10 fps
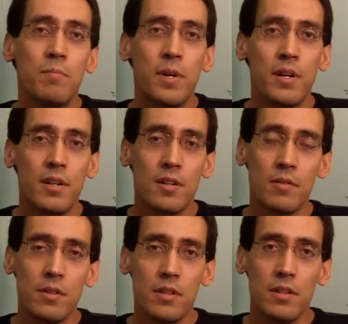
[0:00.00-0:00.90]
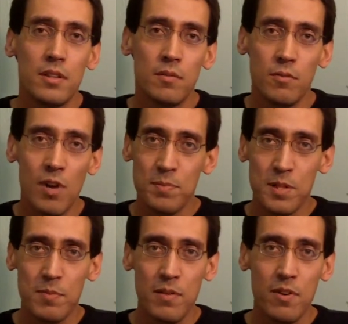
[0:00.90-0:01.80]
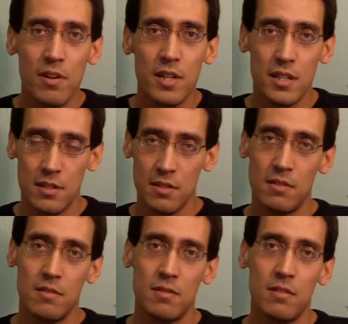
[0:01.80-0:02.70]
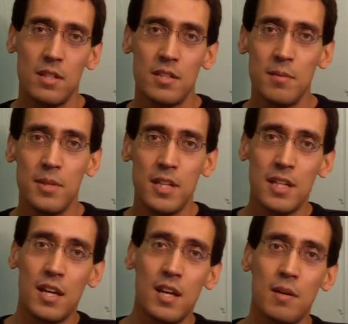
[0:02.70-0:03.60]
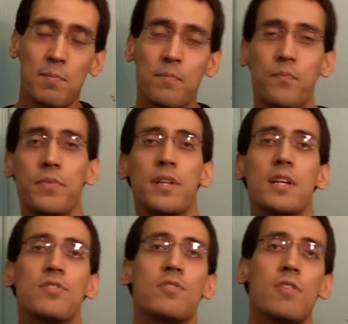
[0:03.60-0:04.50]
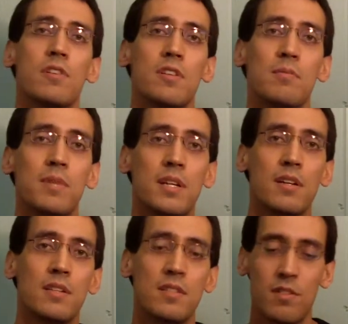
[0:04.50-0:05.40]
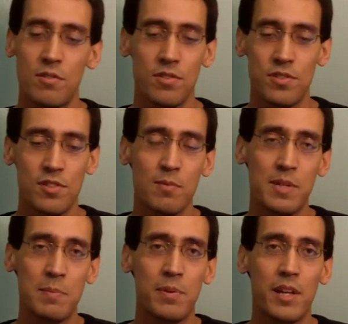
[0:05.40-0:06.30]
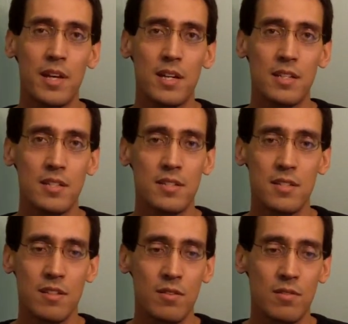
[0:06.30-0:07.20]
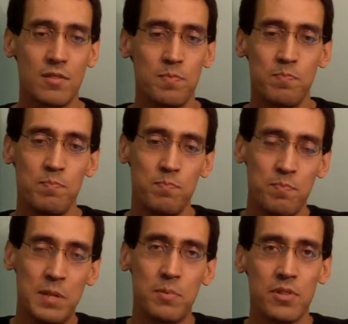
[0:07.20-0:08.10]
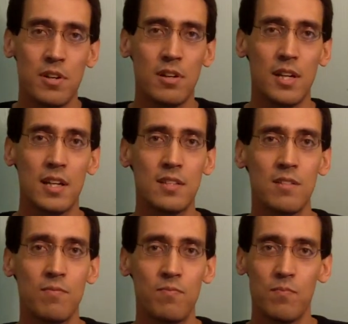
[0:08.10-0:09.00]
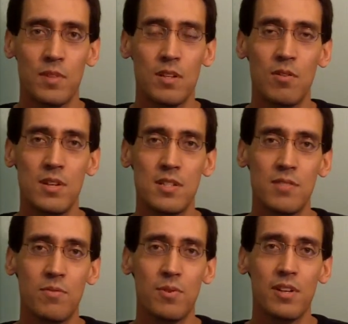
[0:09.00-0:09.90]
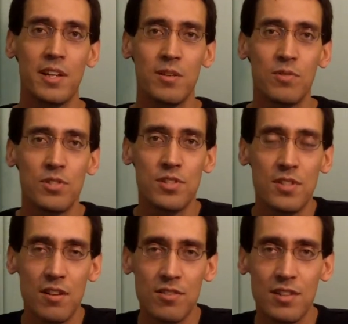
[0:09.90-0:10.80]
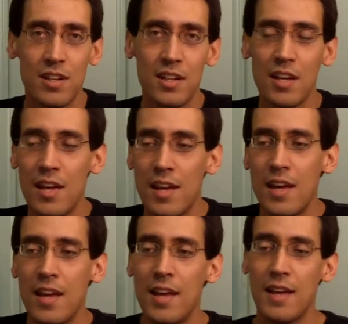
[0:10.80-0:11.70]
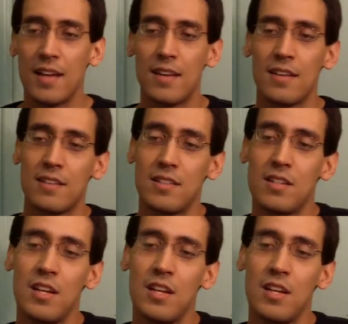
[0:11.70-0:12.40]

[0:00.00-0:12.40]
But craps can be a very intimidating game to get started in because there's so many plays, there's people talking in some crazy foreign language, it sounds like, and